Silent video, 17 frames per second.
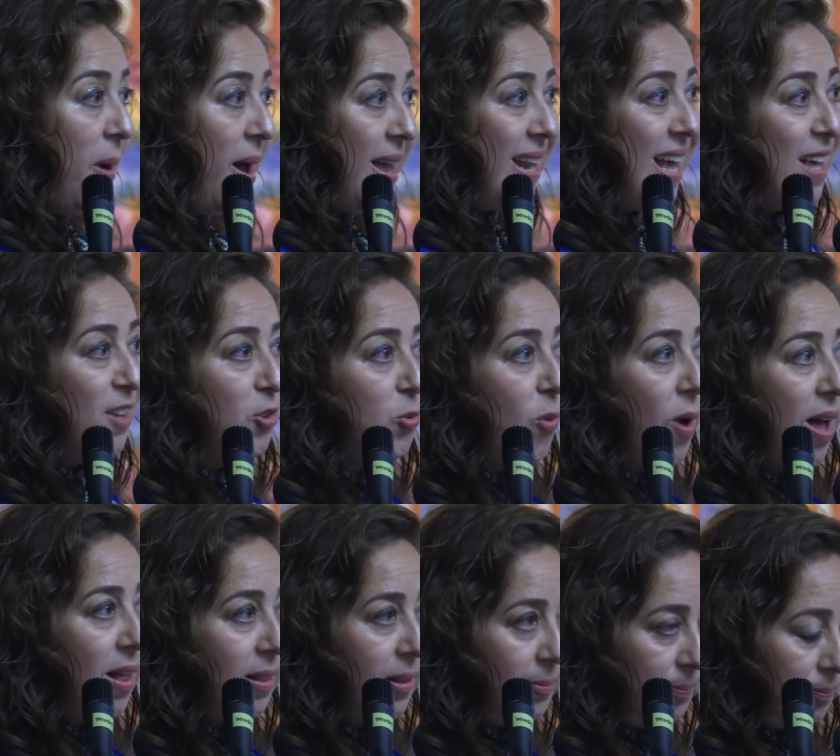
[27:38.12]
But as
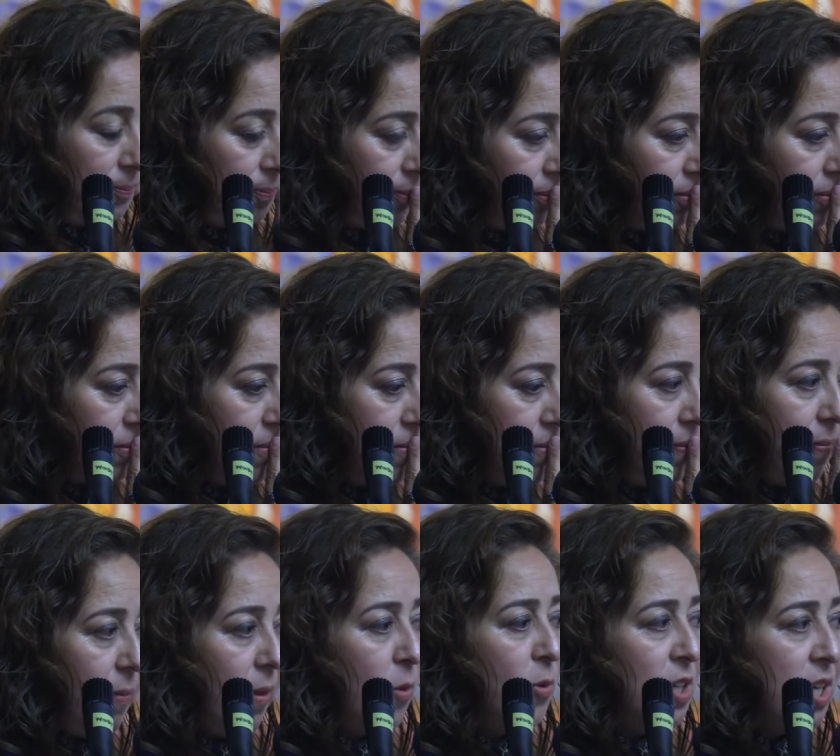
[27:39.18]
well,
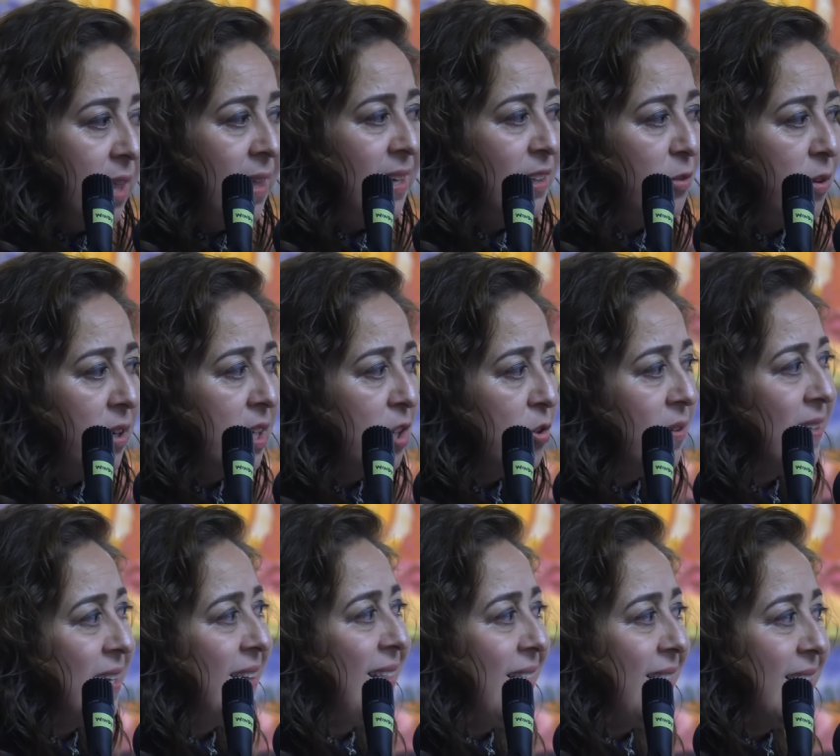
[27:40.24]
which I think is very
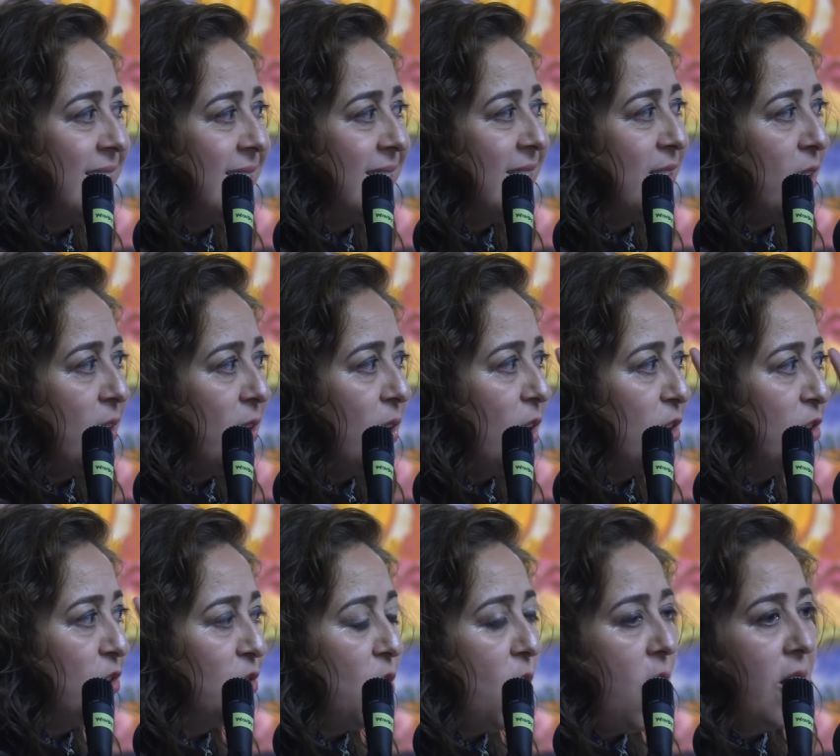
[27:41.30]
interesting, that this is a
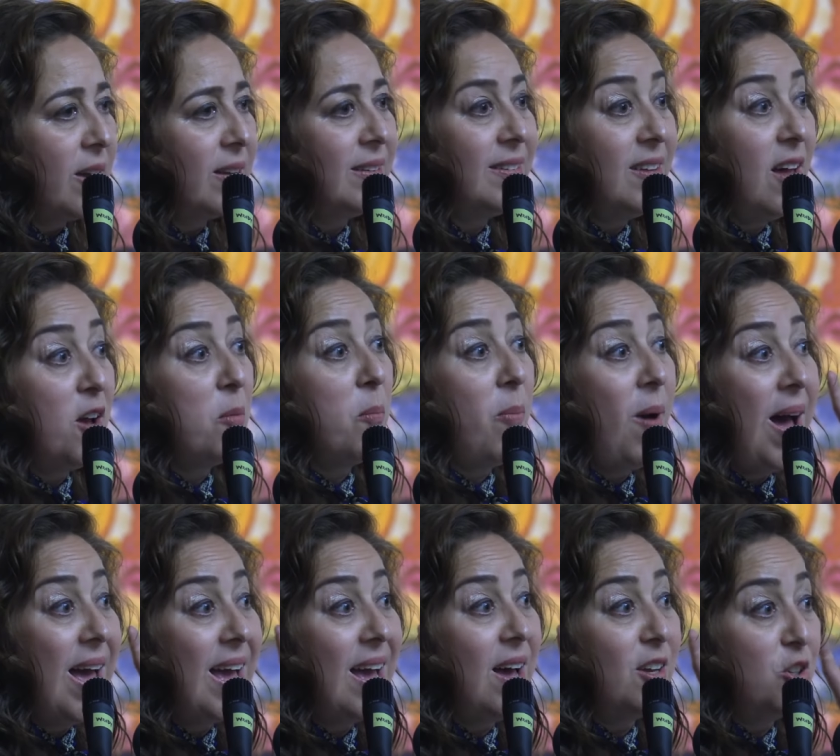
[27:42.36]
song sung
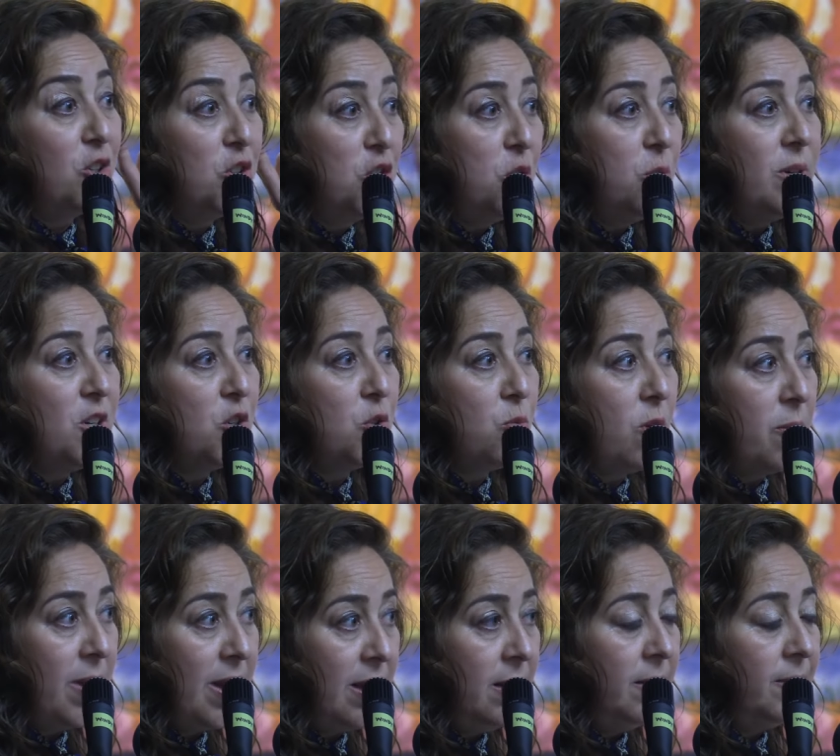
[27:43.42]
by a Jewish
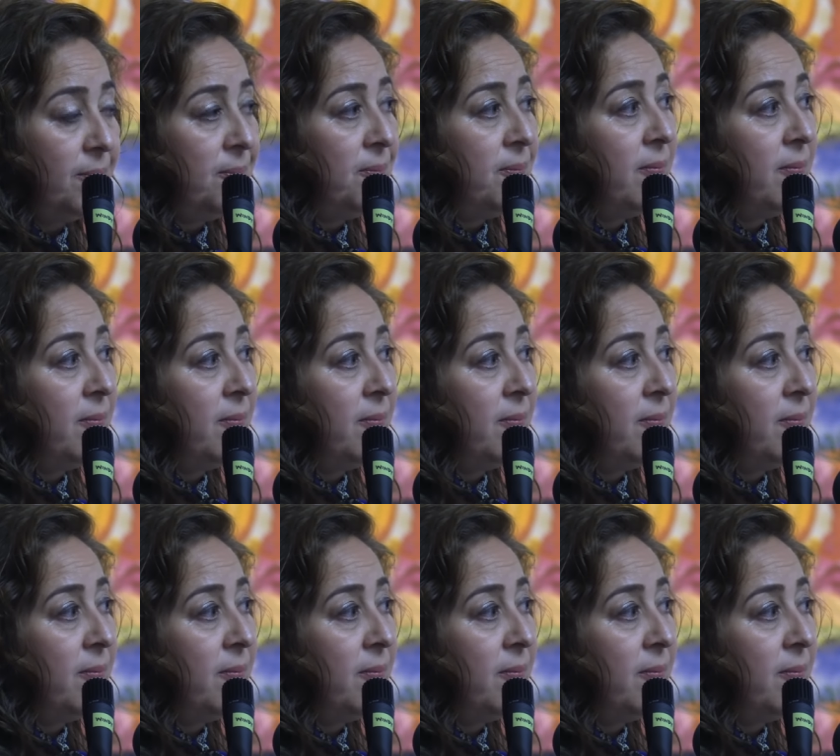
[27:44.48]
woman